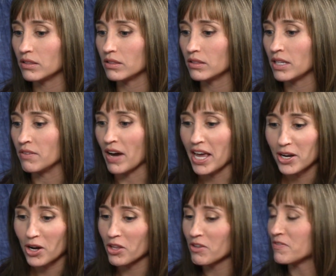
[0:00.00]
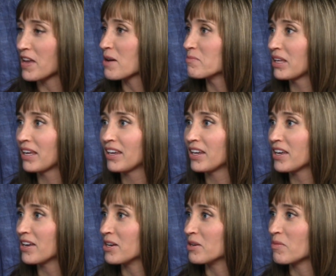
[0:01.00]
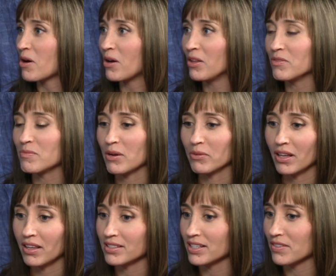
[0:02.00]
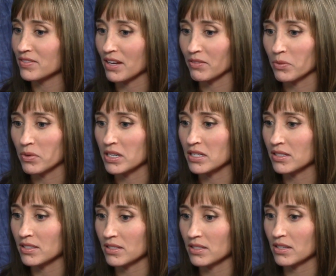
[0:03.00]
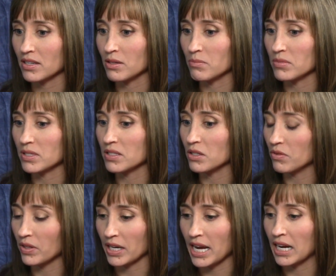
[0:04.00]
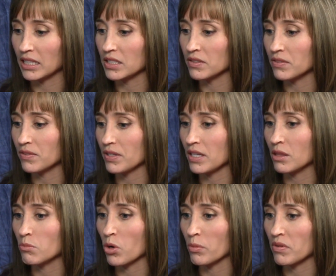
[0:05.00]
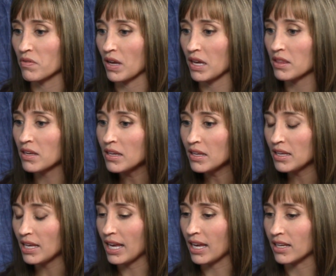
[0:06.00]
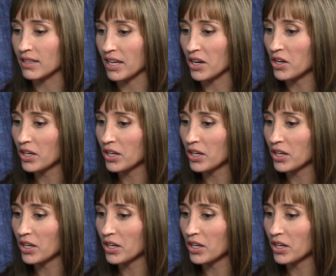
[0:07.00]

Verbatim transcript: invited all the family, um, all of my relatives. Everyone is um, still very active in the Mormon faith and they'd all